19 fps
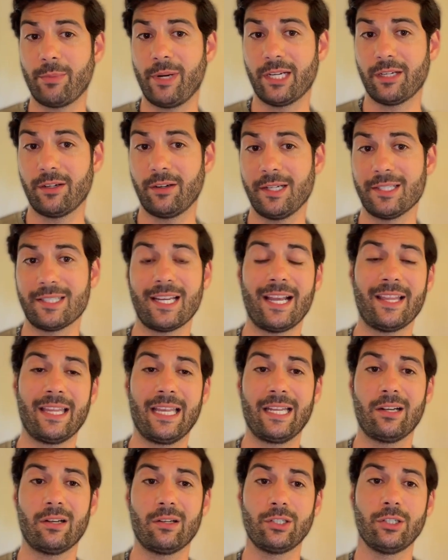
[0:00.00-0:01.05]
microgreens and
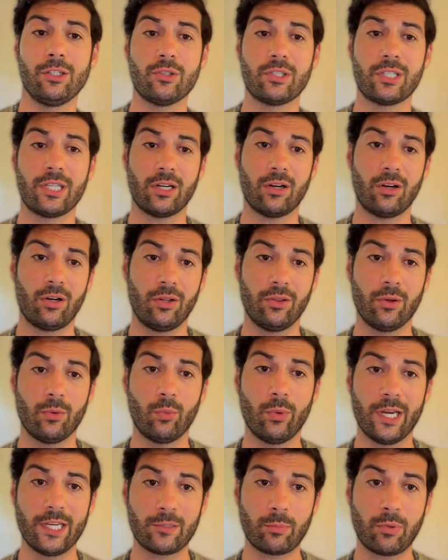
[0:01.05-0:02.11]
then using all the
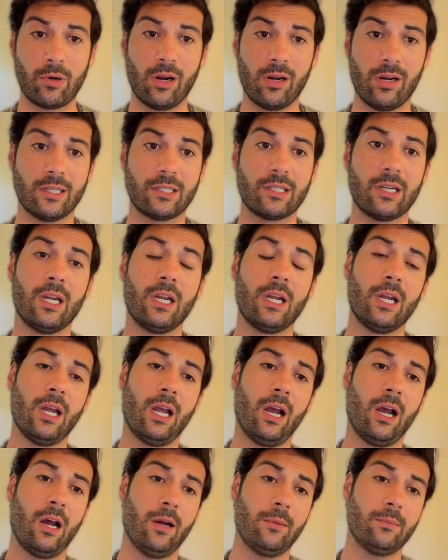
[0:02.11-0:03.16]
waste product
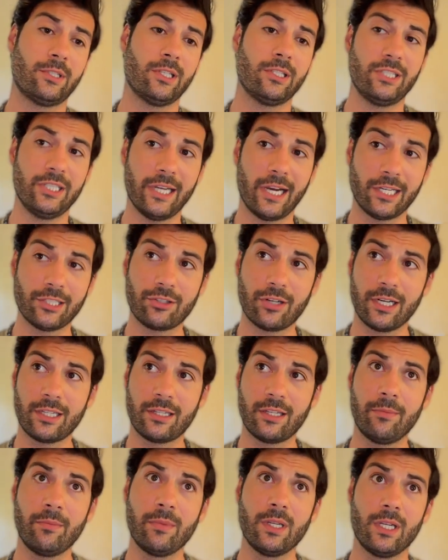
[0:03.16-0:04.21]
um, to dehydrate
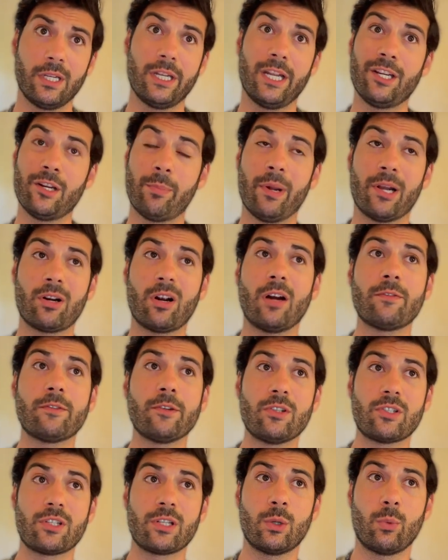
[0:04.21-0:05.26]
them, you're better off
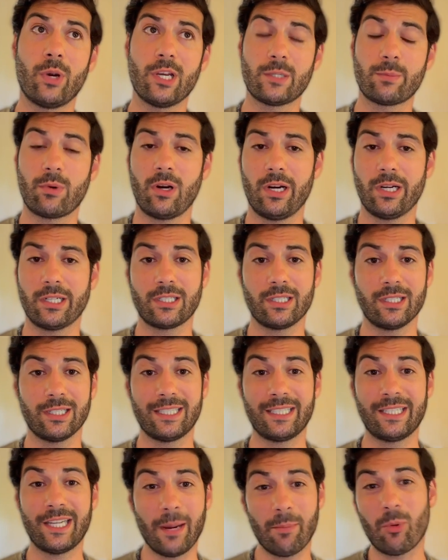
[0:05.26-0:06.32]
using the waste product to
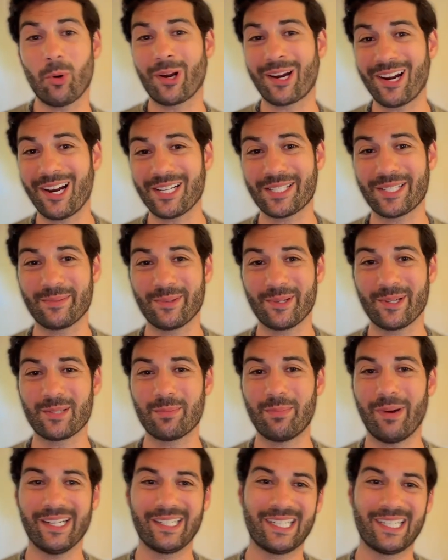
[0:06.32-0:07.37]
get more customers
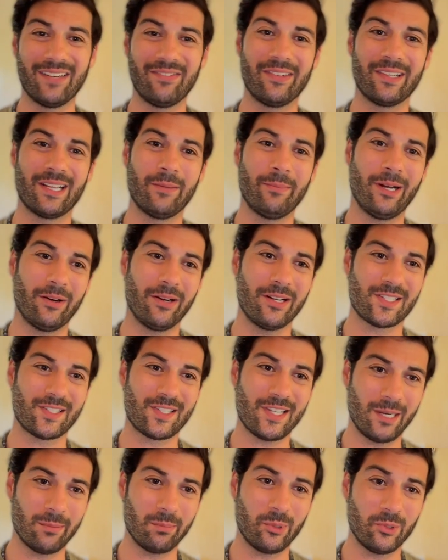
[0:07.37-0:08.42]
by giving them out as
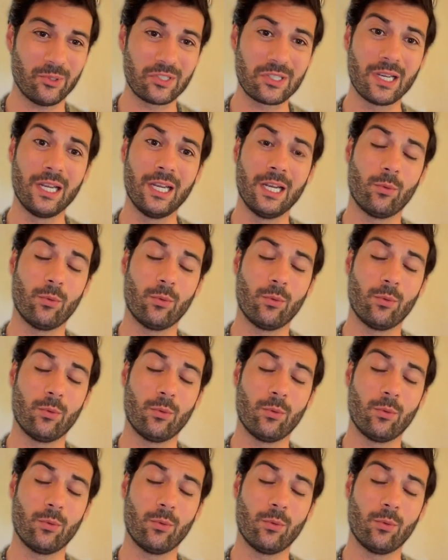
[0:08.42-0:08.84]
samples.